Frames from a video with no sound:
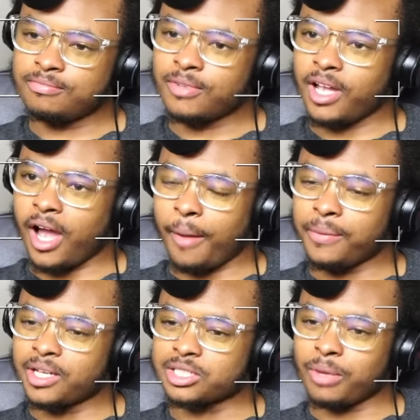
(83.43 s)

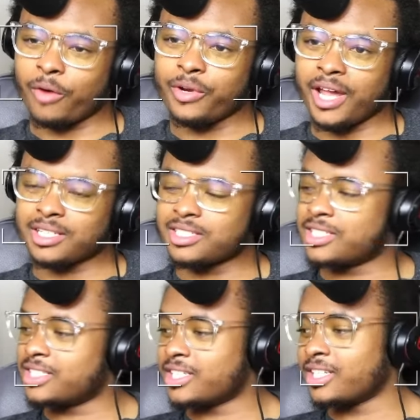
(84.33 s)
I reacted to
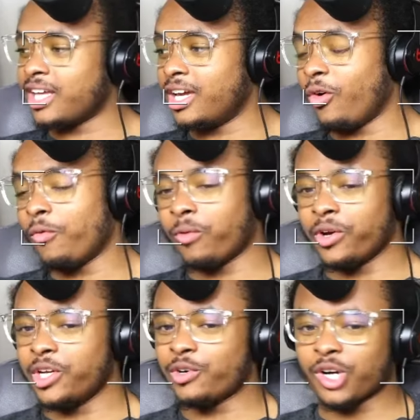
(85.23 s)
this nigga like over a
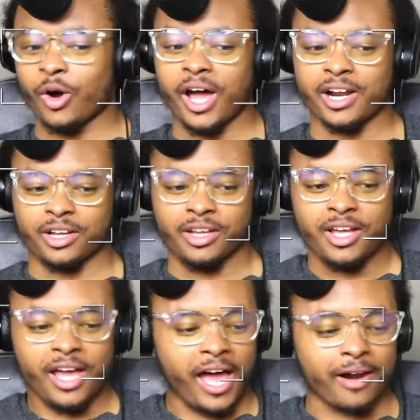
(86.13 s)
year ago. I
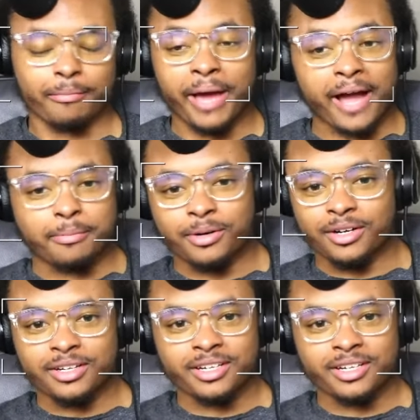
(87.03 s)
had a MacBook.